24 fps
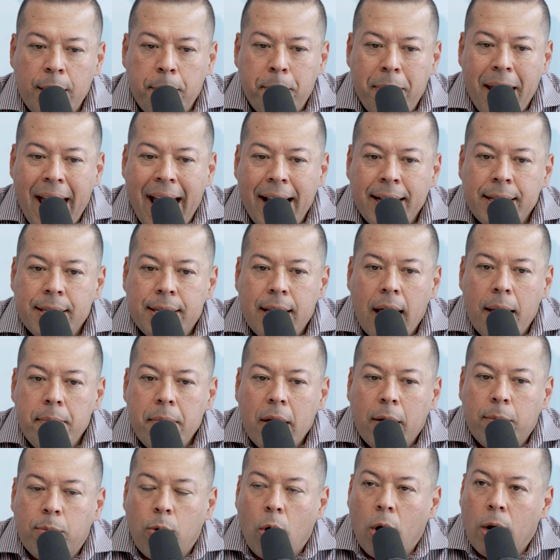The
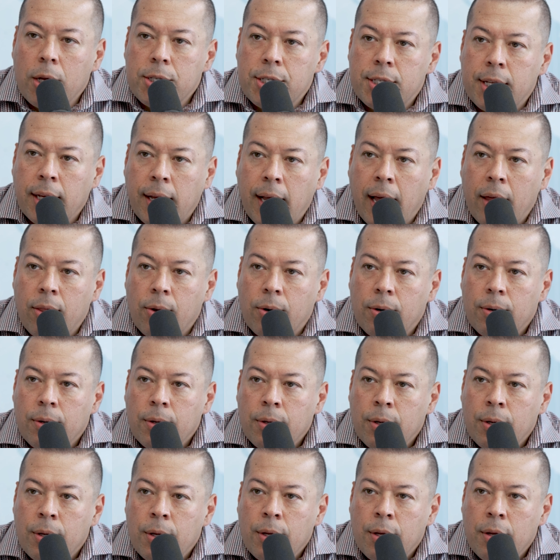pandemic brought us together,
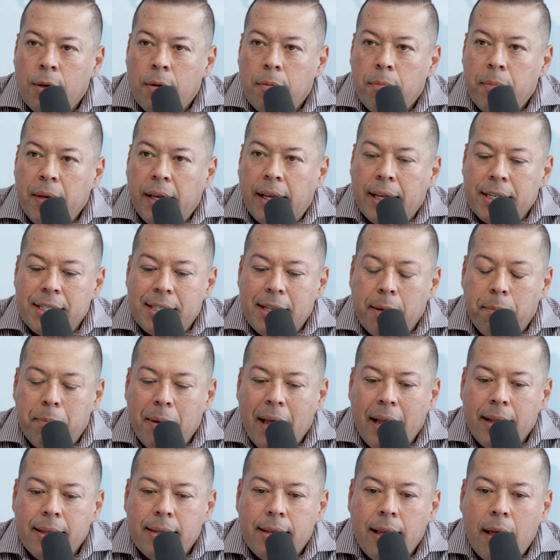because the
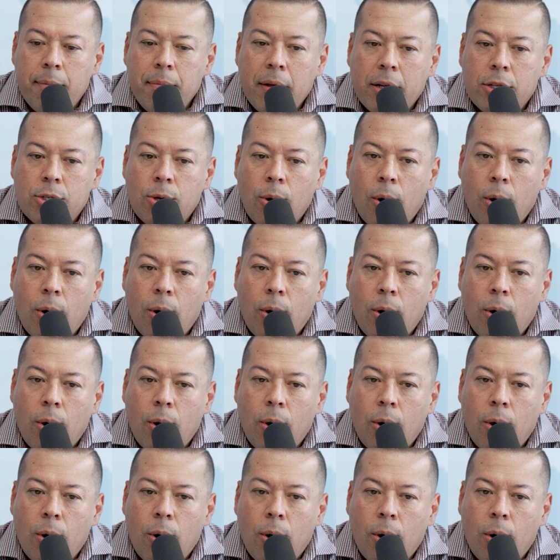pandemic